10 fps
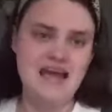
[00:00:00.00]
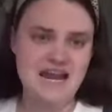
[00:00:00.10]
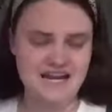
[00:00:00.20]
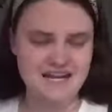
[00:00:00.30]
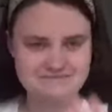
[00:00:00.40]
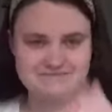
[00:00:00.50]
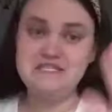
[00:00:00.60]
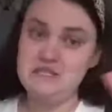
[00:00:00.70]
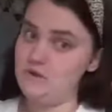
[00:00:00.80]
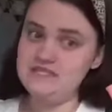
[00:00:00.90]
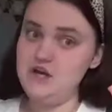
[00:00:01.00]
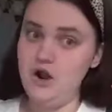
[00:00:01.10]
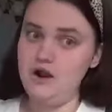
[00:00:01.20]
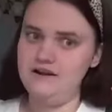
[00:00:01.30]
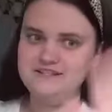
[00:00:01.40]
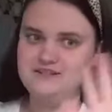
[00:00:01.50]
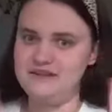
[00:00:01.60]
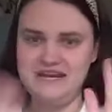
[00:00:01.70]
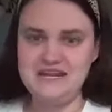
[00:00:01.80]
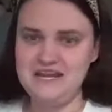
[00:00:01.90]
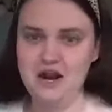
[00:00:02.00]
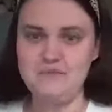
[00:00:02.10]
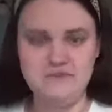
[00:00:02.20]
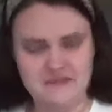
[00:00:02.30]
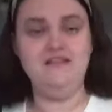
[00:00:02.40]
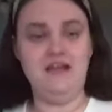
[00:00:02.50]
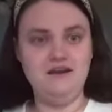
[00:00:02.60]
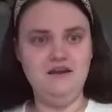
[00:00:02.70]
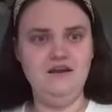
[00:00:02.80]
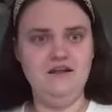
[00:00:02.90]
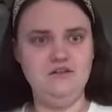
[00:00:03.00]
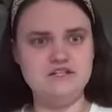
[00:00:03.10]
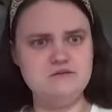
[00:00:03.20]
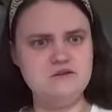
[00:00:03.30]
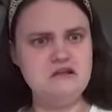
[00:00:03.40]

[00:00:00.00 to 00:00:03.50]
and I it wasn't hard, so they didn't get hurt, but they like looked at